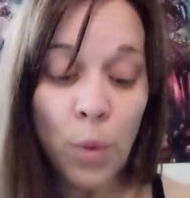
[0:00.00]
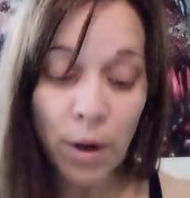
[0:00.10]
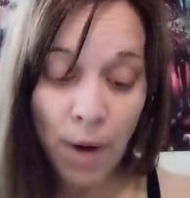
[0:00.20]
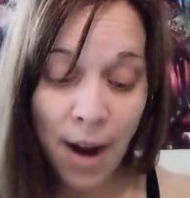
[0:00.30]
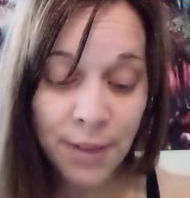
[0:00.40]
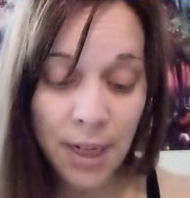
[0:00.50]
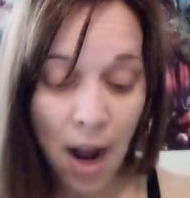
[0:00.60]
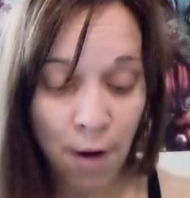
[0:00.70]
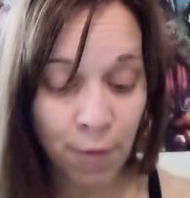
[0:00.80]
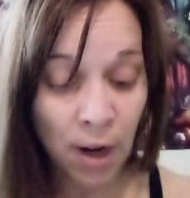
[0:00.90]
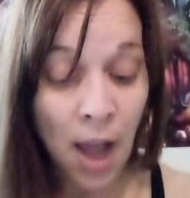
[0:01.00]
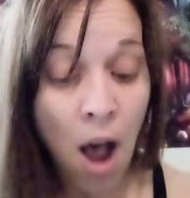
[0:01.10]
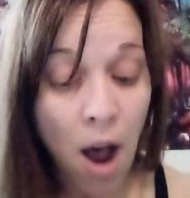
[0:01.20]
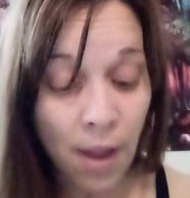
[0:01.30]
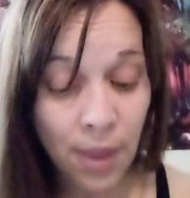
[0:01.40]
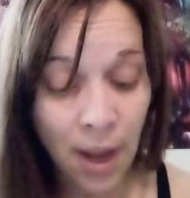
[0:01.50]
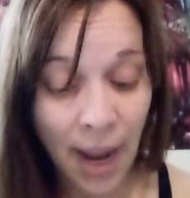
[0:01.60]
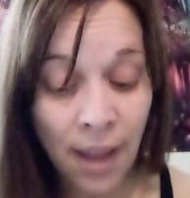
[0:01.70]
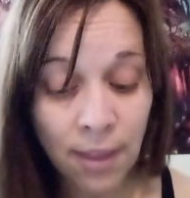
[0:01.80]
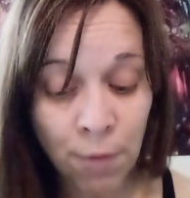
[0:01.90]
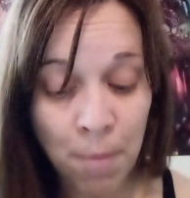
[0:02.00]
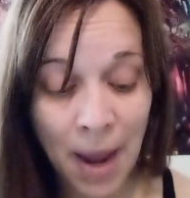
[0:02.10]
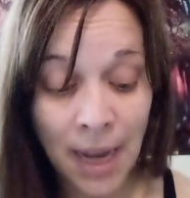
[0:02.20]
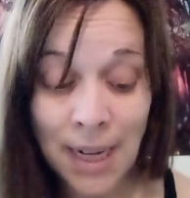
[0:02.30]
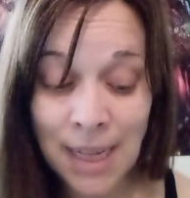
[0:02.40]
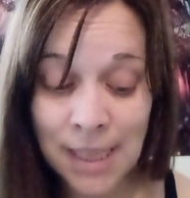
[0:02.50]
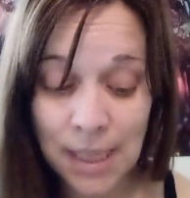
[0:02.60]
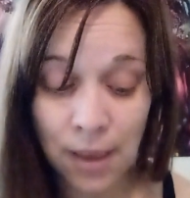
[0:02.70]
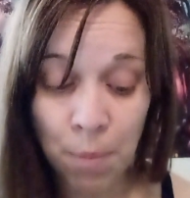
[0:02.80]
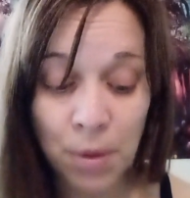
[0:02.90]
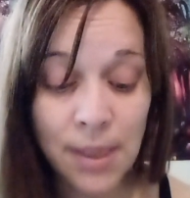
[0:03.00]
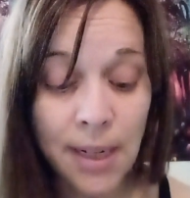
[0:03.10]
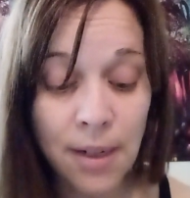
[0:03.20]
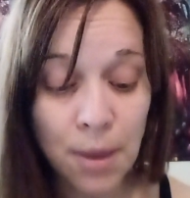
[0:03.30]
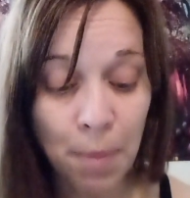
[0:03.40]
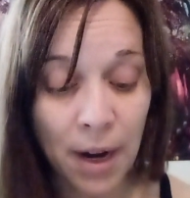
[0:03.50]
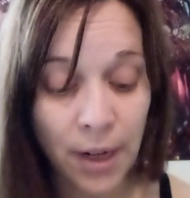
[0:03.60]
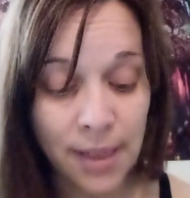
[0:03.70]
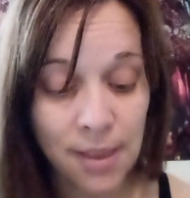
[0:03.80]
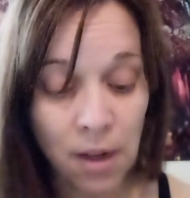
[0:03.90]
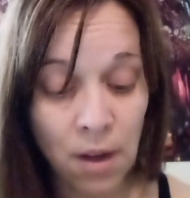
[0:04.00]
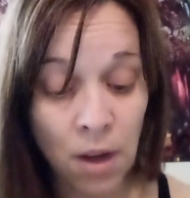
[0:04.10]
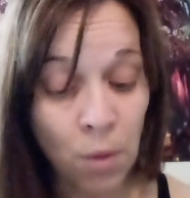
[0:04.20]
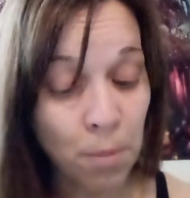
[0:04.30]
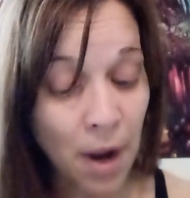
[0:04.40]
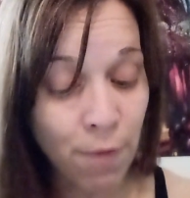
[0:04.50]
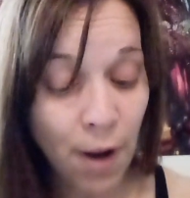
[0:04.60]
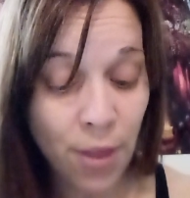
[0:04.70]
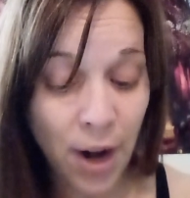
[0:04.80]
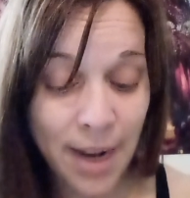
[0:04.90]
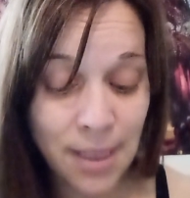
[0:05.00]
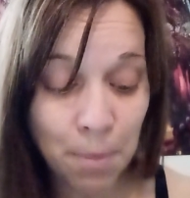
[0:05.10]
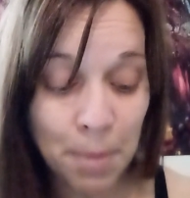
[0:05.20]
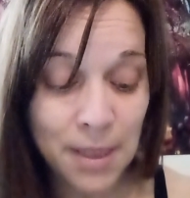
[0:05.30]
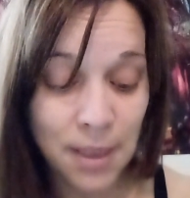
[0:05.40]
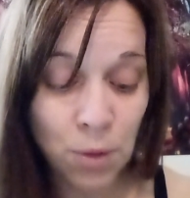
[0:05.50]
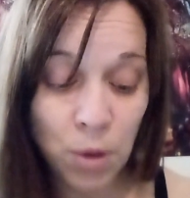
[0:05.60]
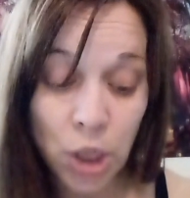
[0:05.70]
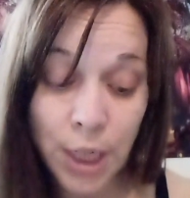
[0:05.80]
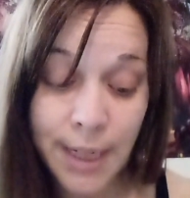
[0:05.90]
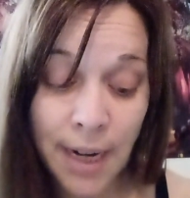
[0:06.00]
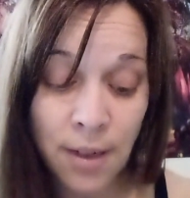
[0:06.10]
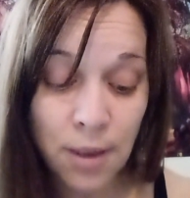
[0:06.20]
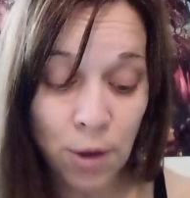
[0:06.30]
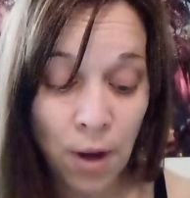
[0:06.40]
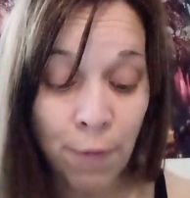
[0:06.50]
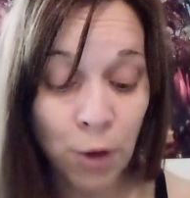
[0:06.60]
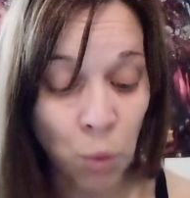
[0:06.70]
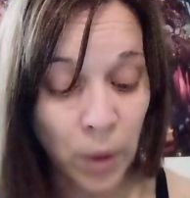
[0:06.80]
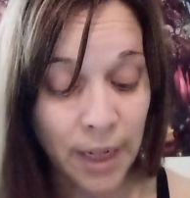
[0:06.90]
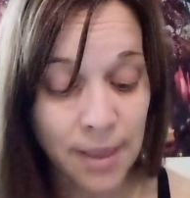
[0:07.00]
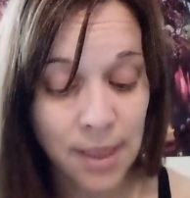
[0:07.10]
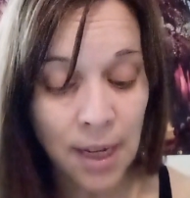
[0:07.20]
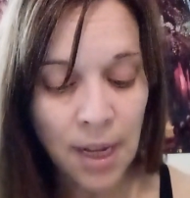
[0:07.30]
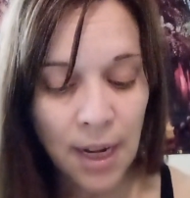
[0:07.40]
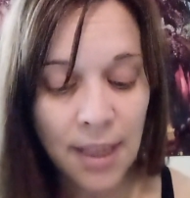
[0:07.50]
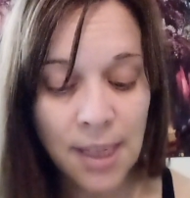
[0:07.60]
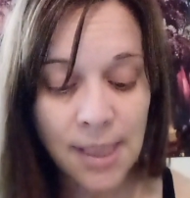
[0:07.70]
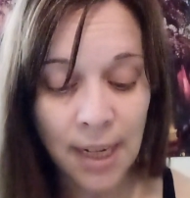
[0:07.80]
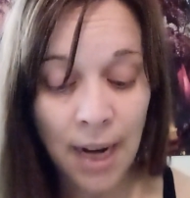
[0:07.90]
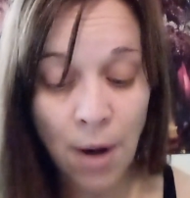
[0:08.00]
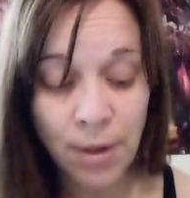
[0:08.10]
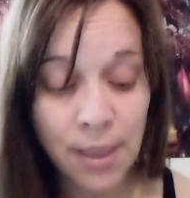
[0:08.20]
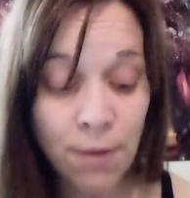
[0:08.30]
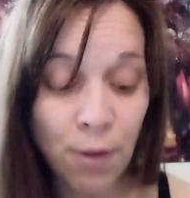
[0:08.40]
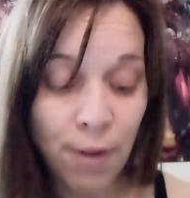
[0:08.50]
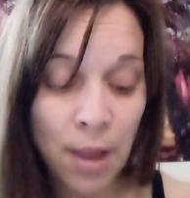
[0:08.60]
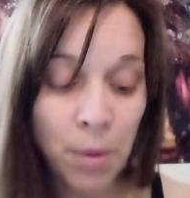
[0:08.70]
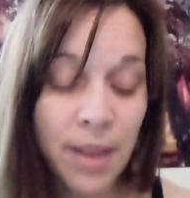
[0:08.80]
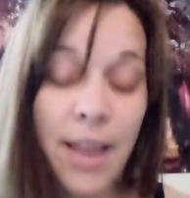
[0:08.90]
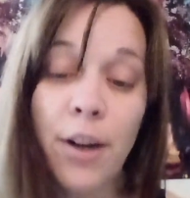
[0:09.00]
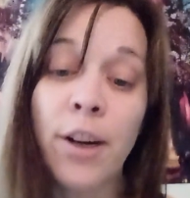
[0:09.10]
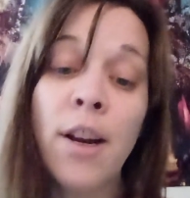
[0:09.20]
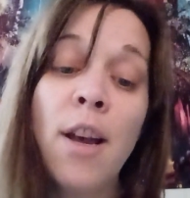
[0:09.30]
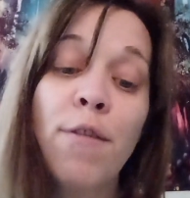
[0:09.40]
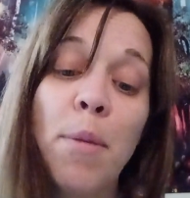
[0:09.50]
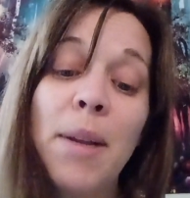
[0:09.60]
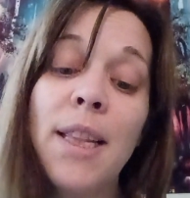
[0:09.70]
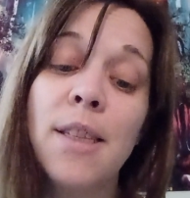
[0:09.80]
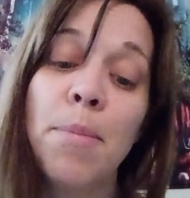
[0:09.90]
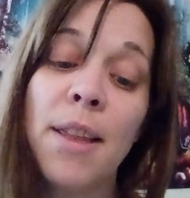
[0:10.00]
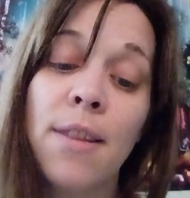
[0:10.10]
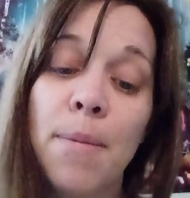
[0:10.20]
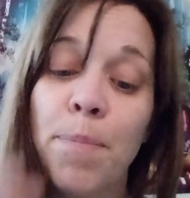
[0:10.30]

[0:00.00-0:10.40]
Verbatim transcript: We arrived at Havre on the 8th of May and instantly proceeded to Paris, where my father had some business which detained us a few weeks. In this city, I received the following letter from Elizabeth